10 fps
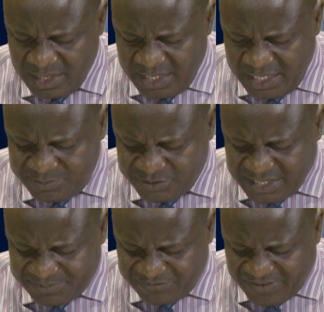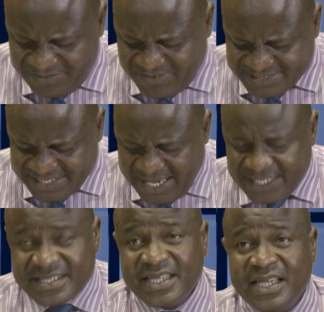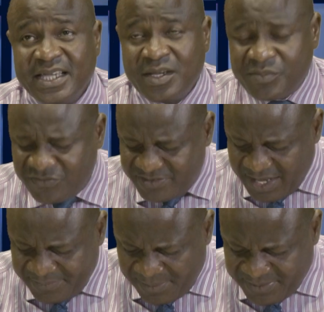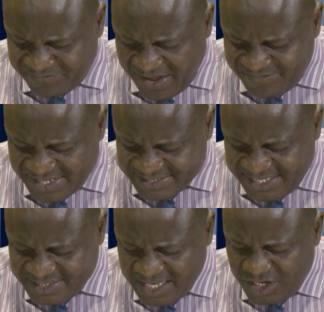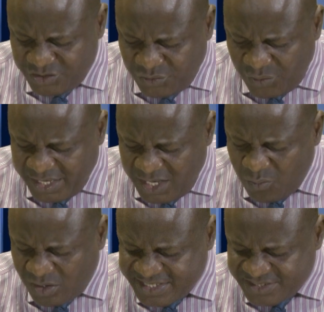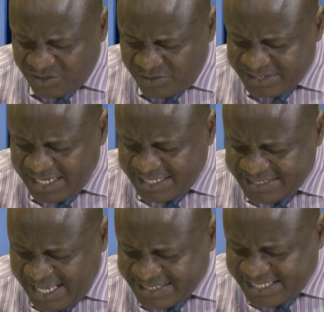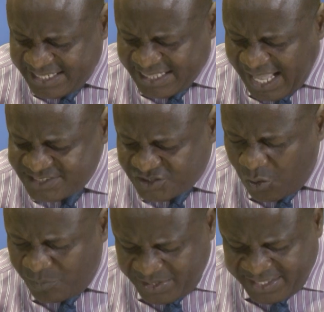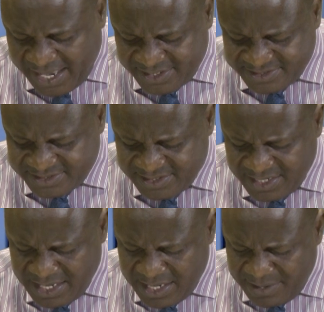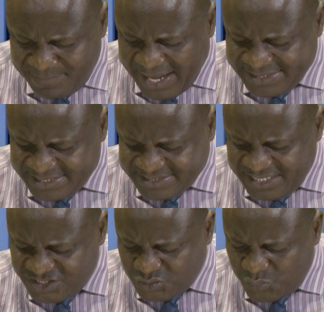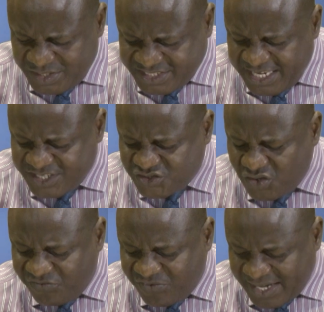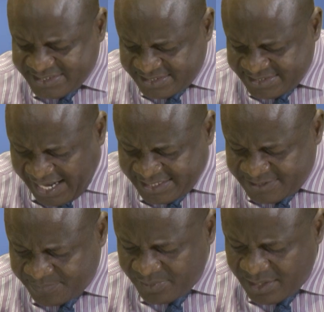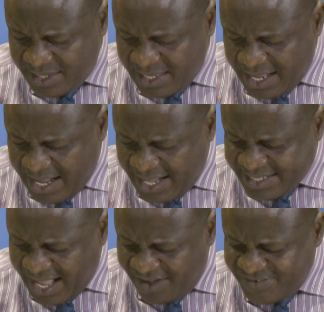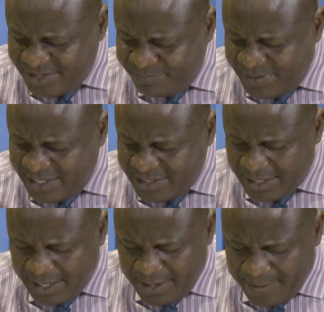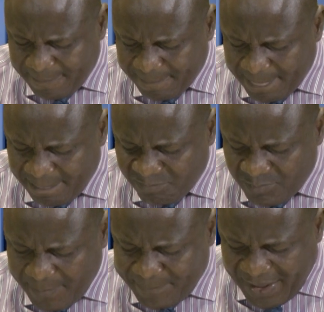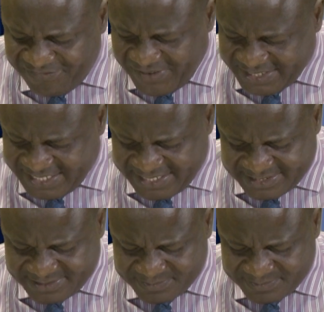Hebrews chapter 5, verse 8. Hebrews chapter 5, verse 8. Though he was a son, yet he learnt obedience by the things which he suffered. 9. And having been perfected,